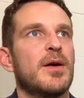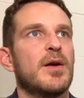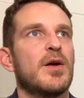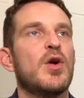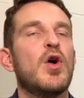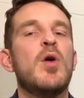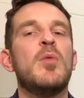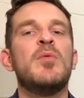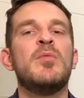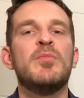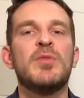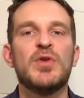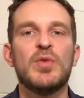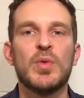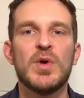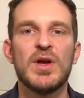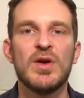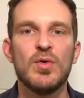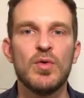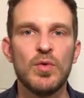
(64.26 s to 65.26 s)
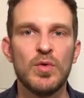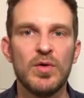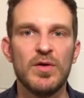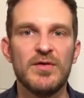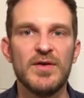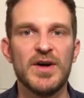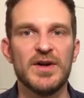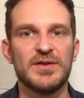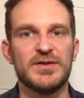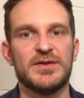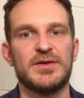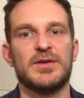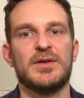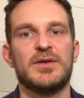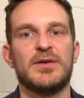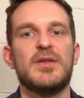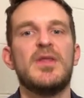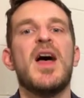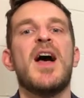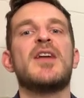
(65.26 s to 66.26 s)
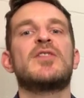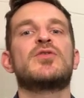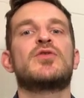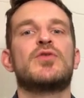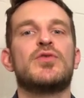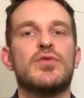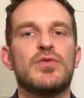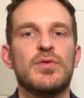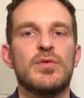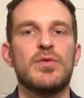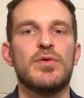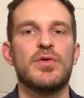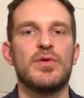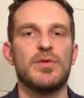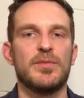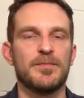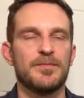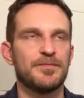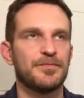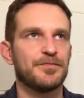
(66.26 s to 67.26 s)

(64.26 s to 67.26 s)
common between all of us, that truth.